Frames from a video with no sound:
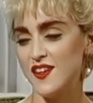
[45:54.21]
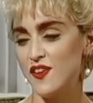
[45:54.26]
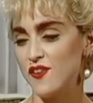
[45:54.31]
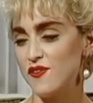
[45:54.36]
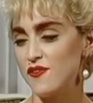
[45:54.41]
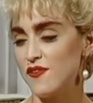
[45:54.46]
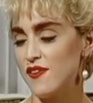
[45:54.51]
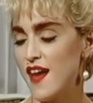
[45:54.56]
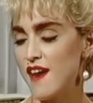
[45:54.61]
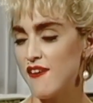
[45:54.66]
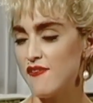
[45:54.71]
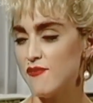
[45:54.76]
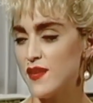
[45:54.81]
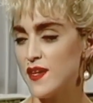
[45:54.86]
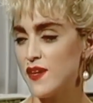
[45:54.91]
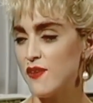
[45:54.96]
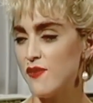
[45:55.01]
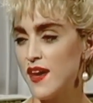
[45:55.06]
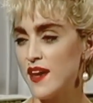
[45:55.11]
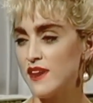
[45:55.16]
They don't
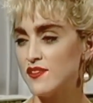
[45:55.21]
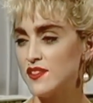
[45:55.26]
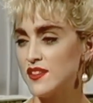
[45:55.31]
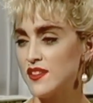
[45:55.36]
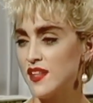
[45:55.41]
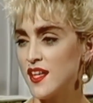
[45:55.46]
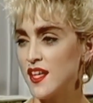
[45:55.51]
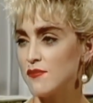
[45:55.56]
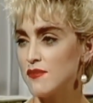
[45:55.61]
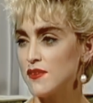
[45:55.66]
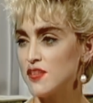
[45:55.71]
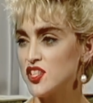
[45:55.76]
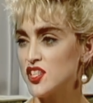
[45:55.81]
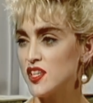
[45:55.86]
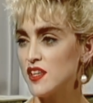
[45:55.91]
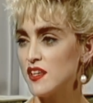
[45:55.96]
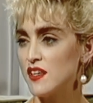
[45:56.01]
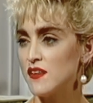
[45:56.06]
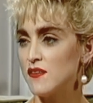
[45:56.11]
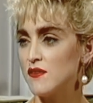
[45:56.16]
have big waves in Lake
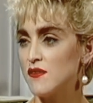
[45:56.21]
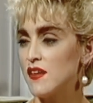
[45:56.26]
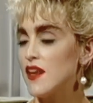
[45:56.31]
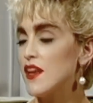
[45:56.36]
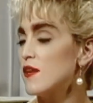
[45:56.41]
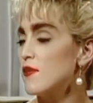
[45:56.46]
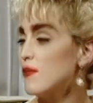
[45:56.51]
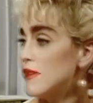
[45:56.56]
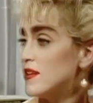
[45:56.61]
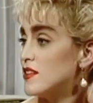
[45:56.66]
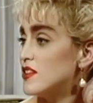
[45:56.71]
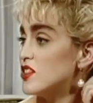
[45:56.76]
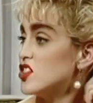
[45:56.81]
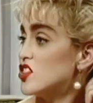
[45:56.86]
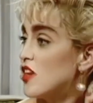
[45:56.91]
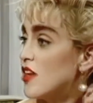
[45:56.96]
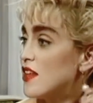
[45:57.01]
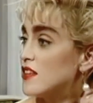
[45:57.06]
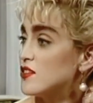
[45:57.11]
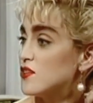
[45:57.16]
Michigan,
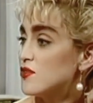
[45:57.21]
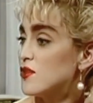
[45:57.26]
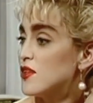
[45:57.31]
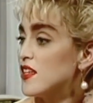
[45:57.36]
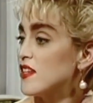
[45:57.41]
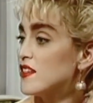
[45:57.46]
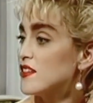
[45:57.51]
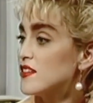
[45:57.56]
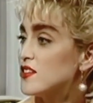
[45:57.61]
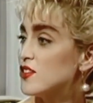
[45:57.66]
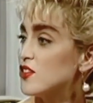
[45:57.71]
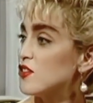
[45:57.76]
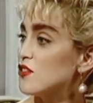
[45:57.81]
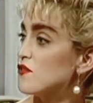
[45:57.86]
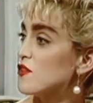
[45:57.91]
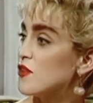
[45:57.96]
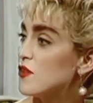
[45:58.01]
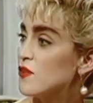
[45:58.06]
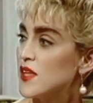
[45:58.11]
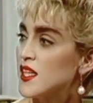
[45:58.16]
but Sean's a really good
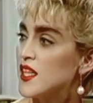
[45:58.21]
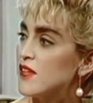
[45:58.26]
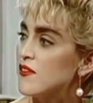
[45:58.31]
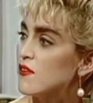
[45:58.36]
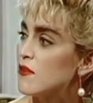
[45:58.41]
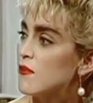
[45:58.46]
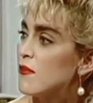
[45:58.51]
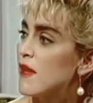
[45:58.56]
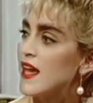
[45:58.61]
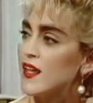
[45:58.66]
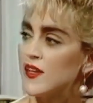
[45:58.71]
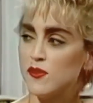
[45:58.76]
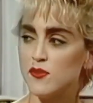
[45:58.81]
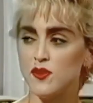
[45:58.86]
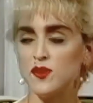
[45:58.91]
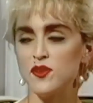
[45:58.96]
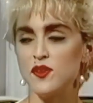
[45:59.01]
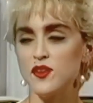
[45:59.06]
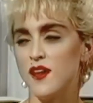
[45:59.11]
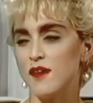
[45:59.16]
surfer, and we live in
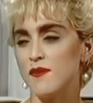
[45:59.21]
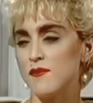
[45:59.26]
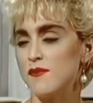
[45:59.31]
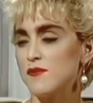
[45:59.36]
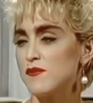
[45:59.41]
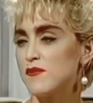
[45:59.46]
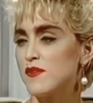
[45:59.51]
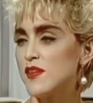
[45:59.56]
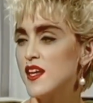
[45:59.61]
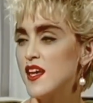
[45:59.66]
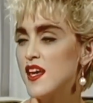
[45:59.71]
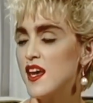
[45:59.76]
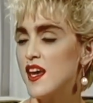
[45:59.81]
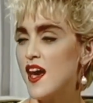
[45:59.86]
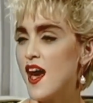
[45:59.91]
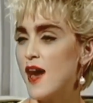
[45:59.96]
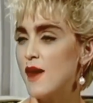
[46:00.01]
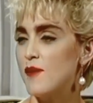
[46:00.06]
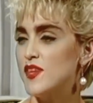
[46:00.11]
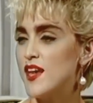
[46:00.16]
Malibu, and
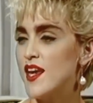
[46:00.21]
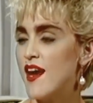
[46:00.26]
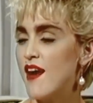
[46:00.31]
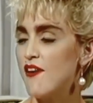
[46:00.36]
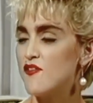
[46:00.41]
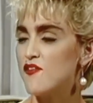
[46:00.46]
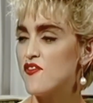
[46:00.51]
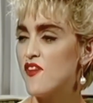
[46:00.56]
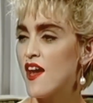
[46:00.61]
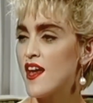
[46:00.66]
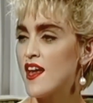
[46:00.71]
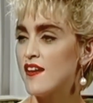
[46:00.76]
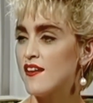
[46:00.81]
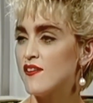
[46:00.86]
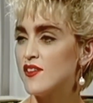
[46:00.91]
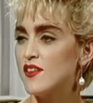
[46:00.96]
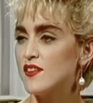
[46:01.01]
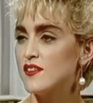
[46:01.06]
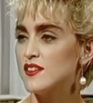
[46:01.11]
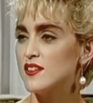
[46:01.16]
I'm
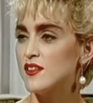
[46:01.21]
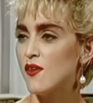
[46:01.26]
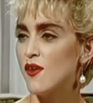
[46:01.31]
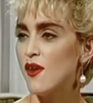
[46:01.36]
terrified of it,